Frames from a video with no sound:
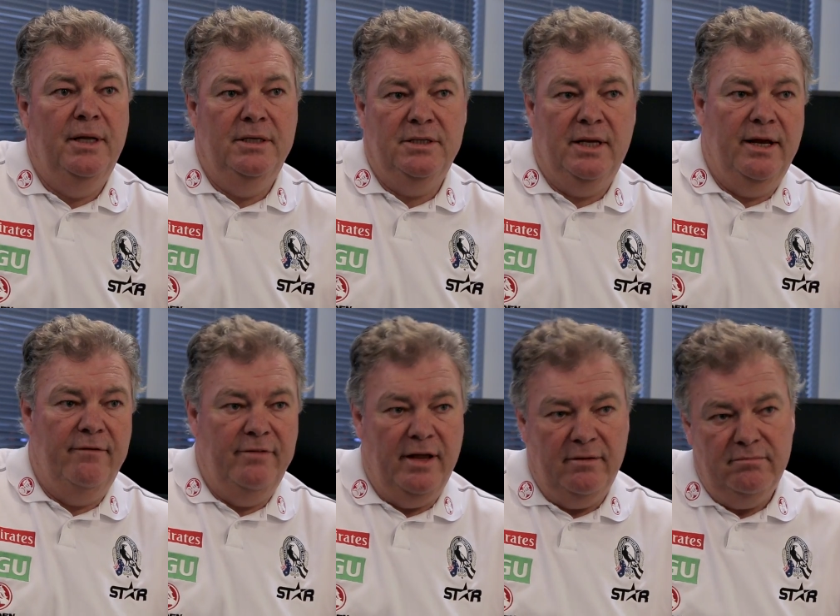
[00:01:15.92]
he's going to
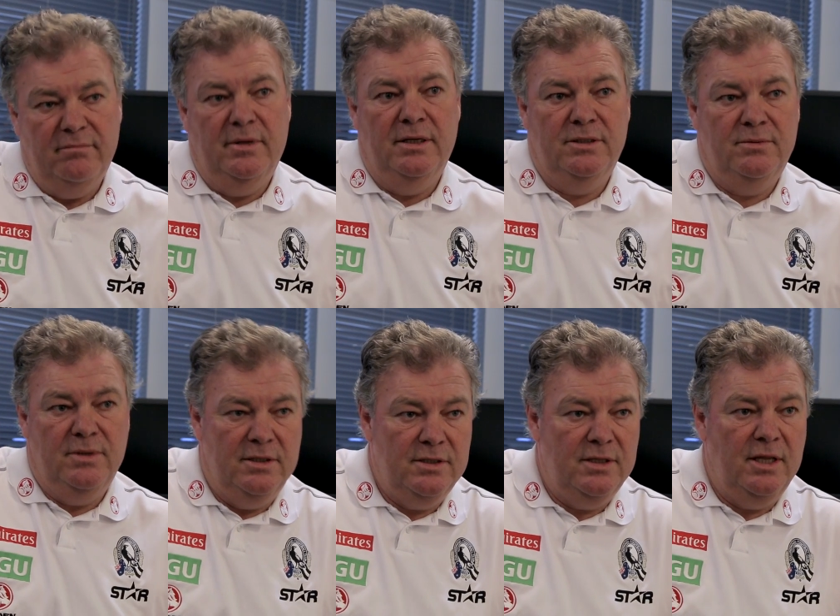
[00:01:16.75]
have that as
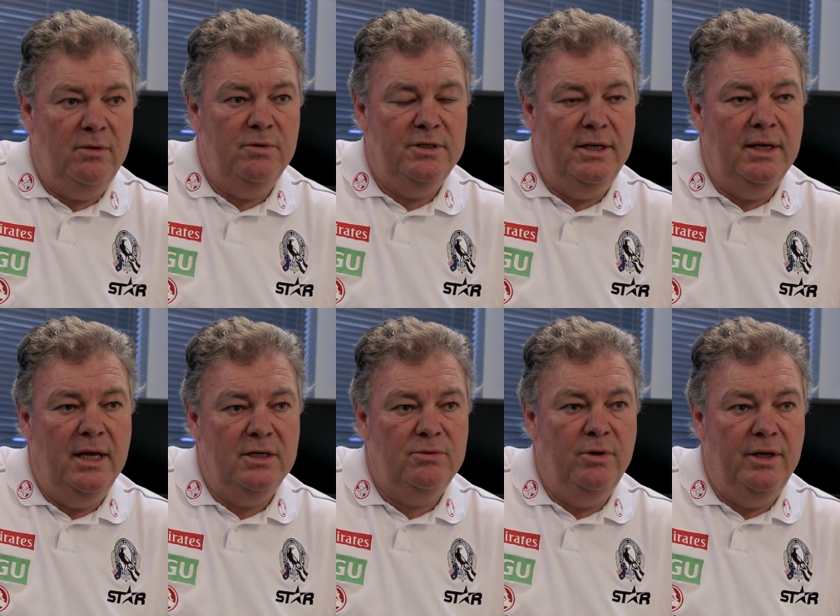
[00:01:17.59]
as I think we said
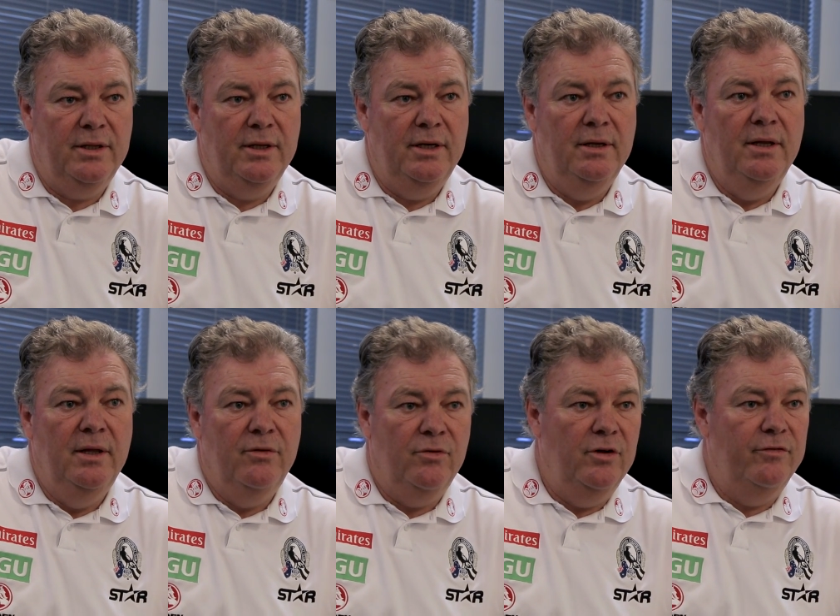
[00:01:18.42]
last week the
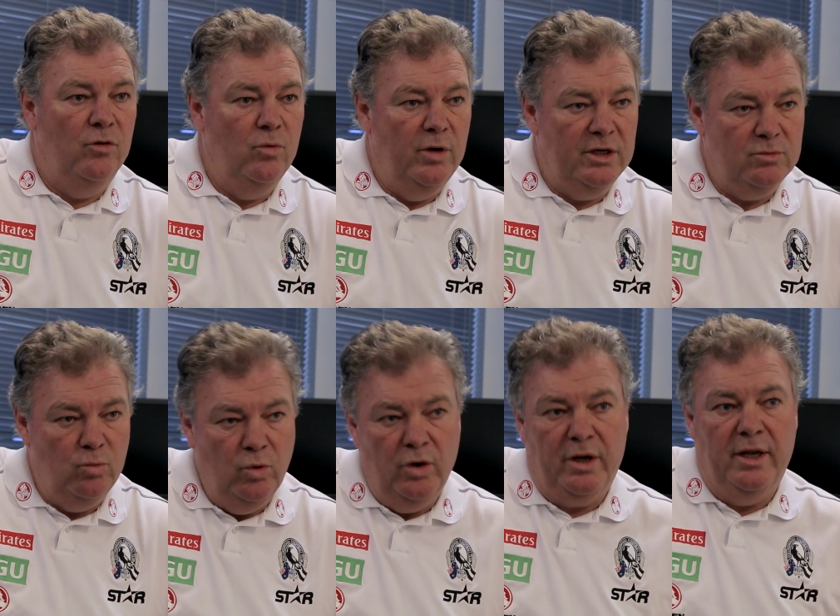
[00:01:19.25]
three or four weeks
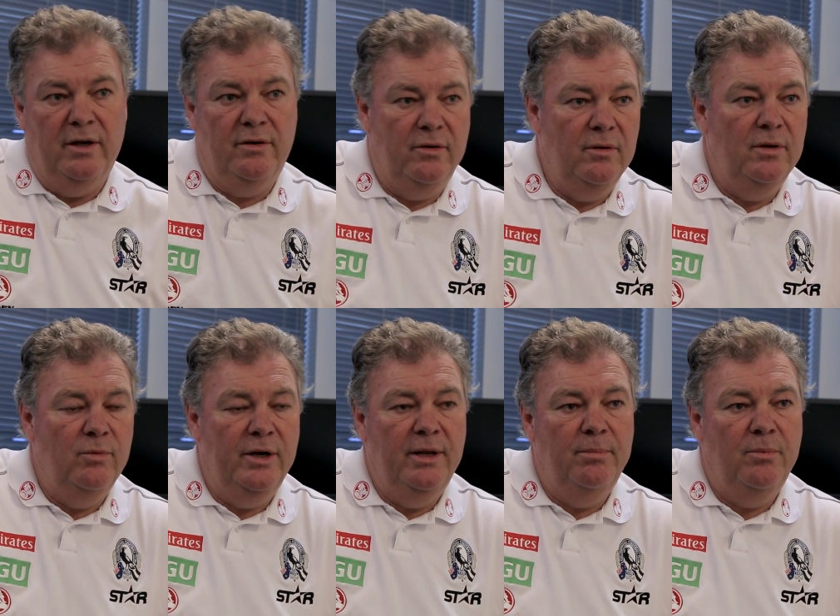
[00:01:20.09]
work into
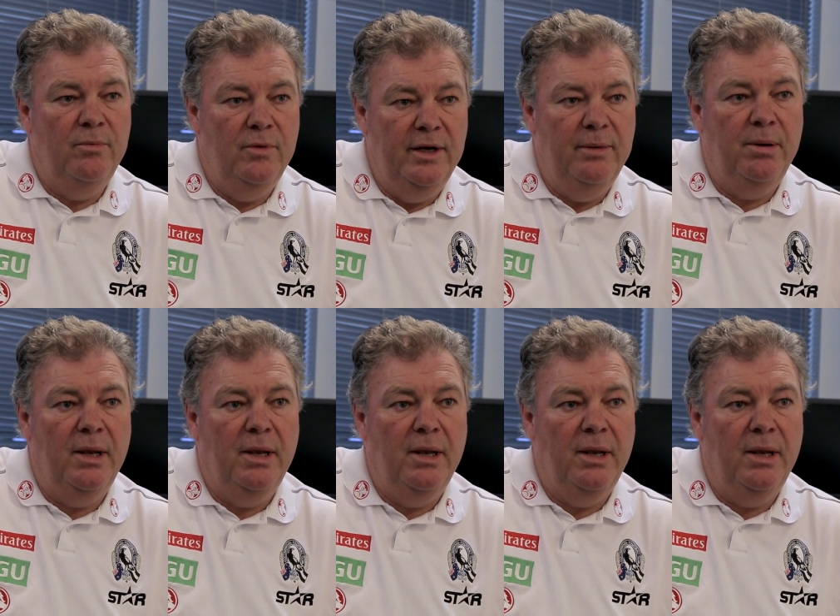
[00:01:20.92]
when he when he